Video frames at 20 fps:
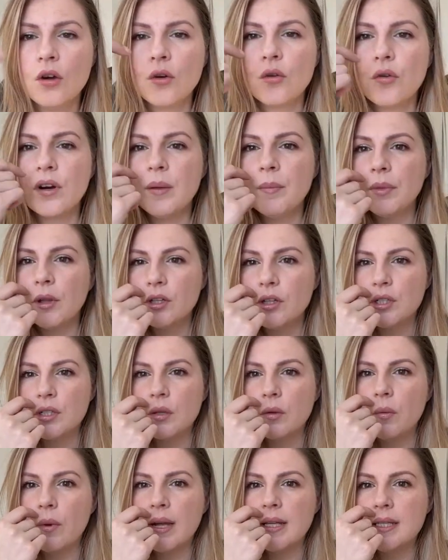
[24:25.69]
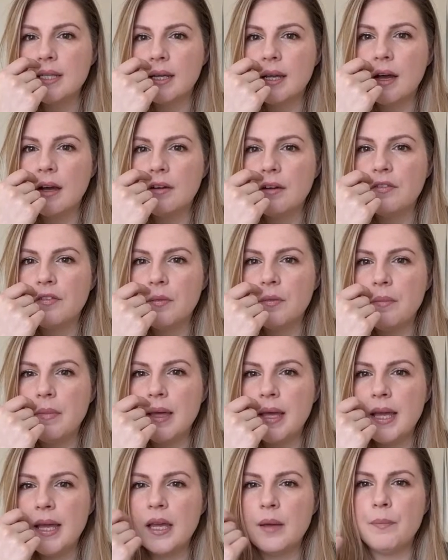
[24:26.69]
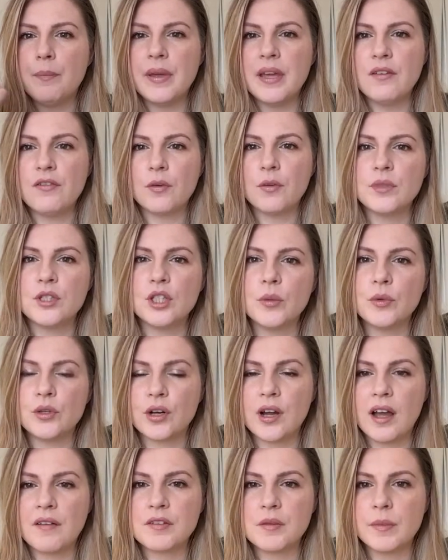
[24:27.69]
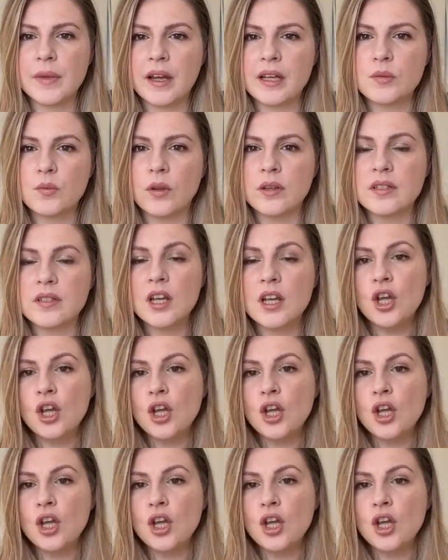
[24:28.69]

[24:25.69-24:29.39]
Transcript: Cream blush is the way to go for me. B from Superdrug have some nice ones.